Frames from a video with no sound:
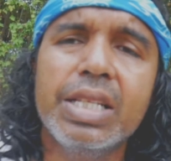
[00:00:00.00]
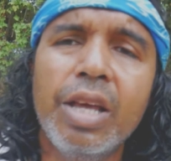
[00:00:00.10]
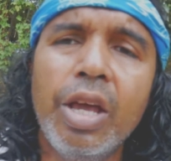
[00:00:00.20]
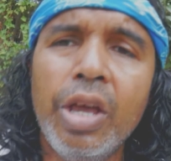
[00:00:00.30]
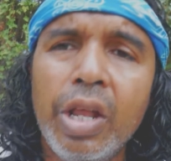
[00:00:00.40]

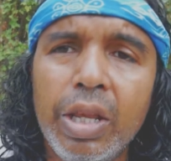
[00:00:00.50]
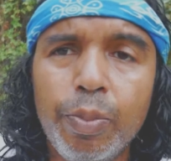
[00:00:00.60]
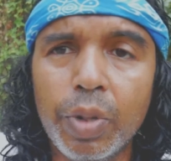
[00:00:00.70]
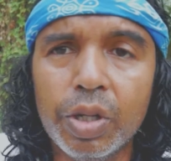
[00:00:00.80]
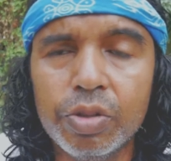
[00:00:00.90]
the early
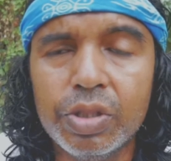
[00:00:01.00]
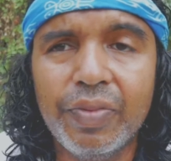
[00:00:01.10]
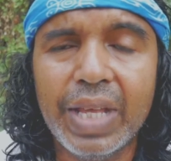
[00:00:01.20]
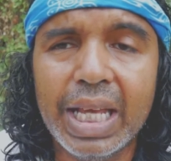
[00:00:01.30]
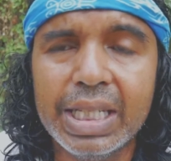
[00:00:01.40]
models
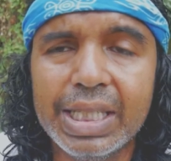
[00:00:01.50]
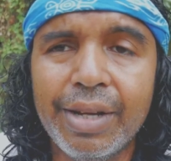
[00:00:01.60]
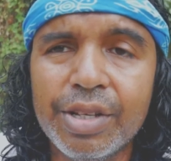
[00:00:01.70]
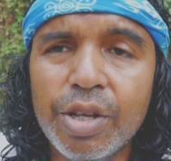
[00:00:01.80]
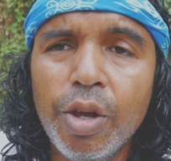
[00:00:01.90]
of the X
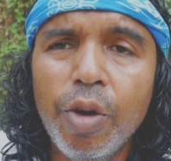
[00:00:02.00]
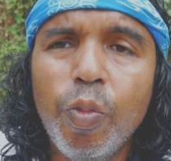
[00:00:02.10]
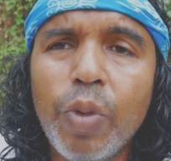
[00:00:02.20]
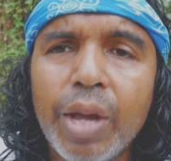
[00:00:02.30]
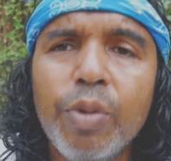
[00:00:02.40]
series,
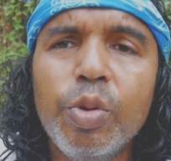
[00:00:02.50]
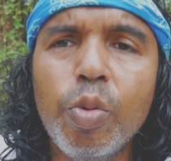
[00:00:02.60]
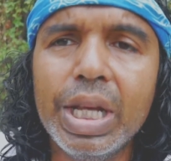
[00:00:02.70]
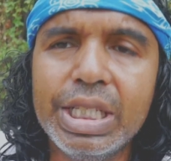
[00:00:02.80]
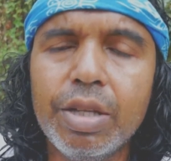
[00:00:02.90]
where it would
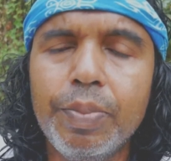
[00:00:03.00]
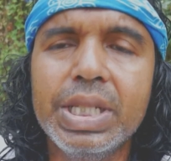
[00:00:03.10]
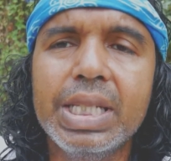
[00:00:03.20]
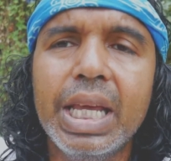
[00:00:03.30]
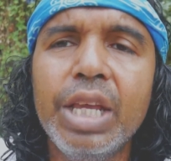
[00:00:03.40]
always stop and
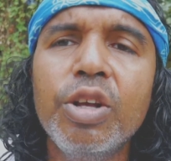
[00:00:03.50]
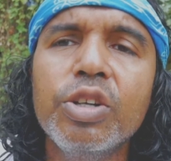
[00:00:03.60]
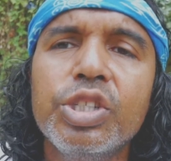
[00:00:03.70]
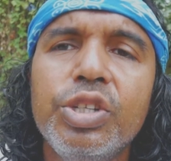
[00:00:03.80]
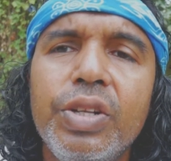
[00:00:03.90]
say you're
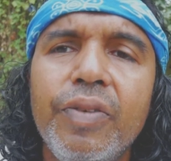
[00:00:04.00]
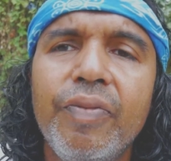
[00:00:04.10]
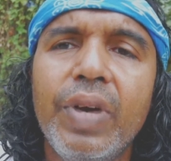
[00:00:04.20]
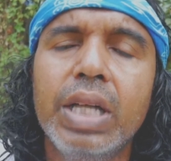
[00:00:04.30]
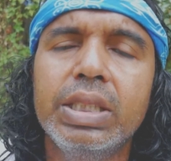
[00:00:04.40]
not shooting
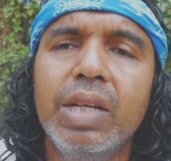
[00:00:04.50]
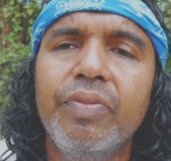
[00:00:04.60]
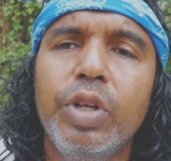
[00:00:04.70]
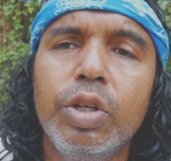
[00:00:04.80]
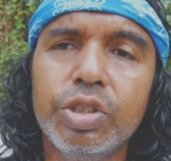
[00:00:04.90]
fast
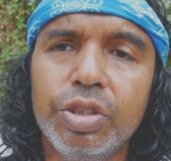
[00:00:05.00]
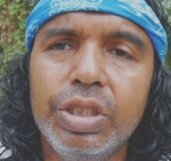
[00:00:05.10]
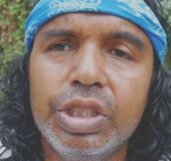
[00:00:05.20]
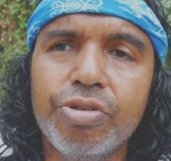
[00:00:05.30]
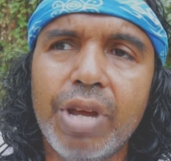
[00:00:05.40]
enough, you're not
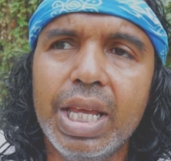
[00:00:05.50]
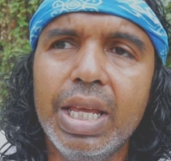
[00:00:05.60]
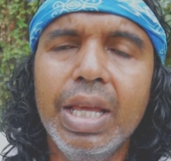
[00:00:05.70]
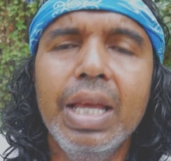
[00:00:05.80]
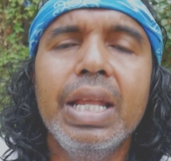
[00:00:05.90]
shooting straight.
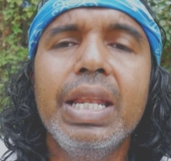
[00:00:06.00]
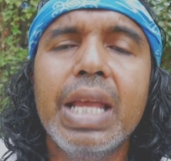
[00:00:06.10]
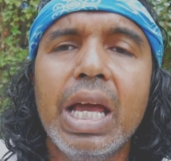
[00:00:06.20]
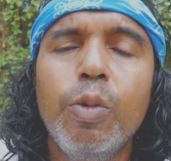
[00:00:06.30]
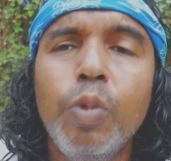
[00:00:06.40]

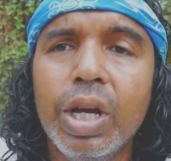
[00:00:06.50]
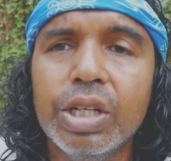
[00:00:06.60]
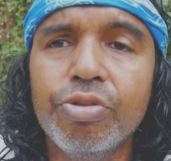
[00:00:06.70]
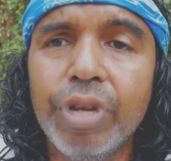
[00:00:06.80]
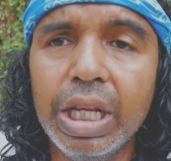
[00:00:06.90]
Now it
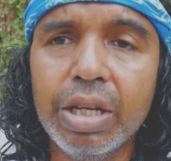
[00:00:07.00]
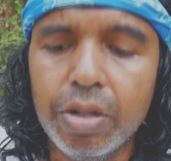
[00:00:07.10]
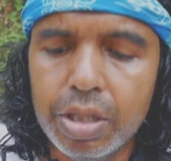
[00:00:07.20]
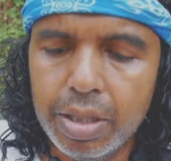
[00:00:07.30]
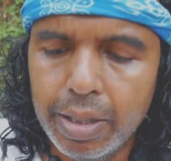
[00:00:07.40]
works really
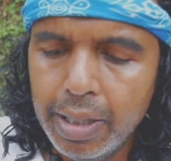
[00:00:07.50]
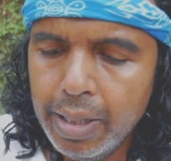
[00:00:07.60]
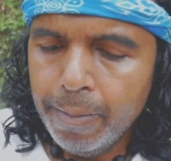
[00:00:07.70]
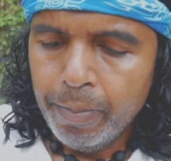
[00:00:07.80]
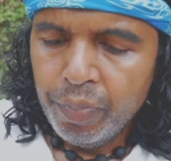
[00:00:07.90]
good.
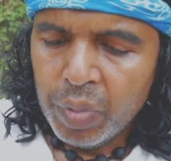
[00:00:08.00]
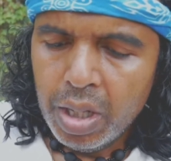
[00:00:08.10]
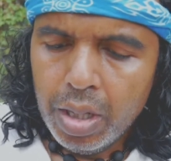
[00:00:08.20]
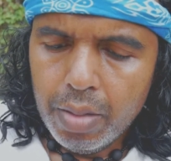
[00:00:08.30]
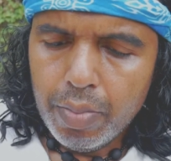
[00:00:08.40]

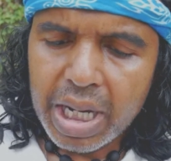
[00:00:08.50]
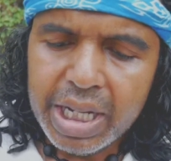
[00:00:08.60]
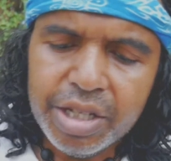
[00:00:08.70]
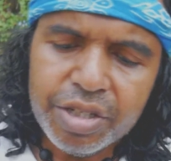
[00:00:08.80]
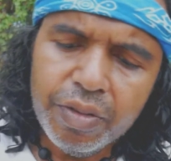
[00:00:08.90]
My
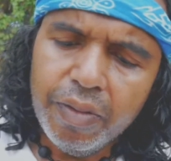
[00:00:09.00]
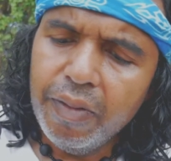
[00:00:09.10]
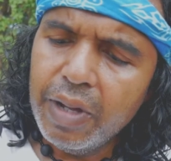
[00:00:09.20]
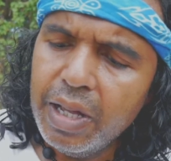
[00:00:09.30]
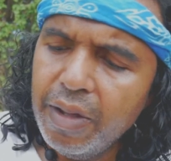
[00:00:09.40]

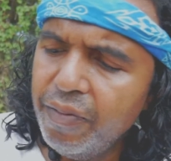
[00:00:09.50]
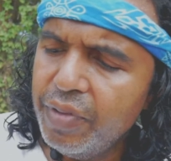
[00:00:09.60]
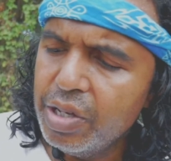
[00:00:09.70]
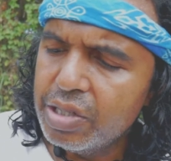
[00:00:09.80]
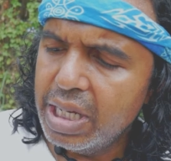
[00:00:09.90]
initial
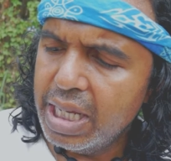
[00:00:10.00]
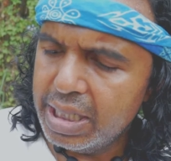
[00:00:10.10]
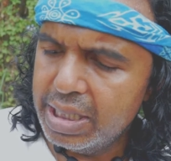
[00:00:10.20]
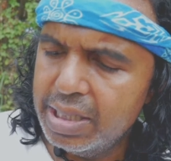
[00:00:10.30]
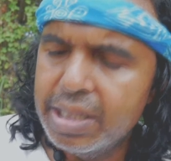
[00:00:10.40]
views on the
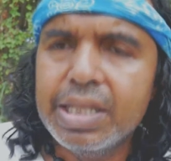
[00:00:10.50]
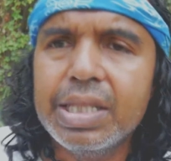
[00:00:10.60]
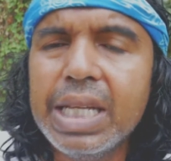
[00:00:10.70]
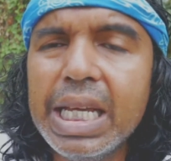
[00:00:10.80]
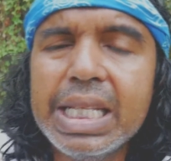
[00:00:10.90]

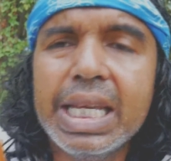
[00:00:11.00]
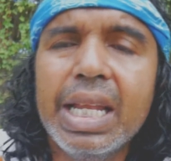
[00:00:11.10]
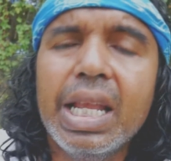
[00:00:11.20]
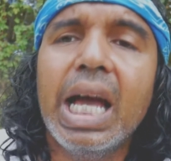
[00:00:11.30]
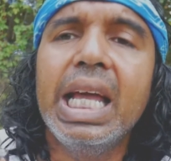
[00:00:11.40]

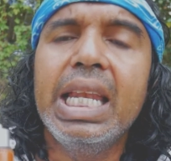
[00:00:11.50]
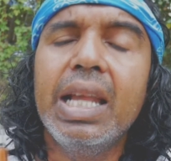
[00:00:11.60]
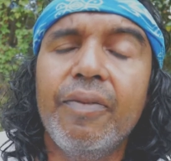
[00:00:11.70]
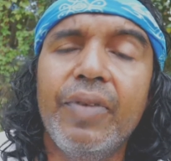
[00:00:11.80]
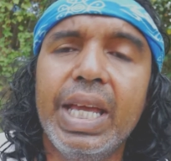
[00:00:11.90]
X-T10, I
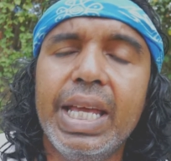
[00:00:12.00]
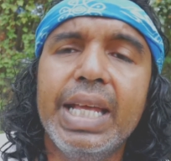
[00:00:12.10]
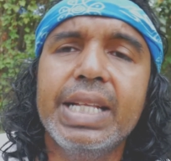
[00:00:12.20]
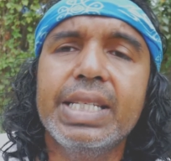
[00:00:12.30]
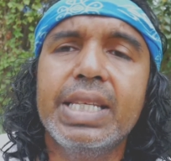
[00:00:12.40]
love it.
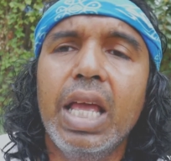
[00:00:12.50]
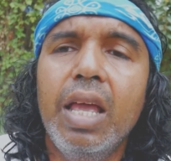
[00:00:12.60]
It's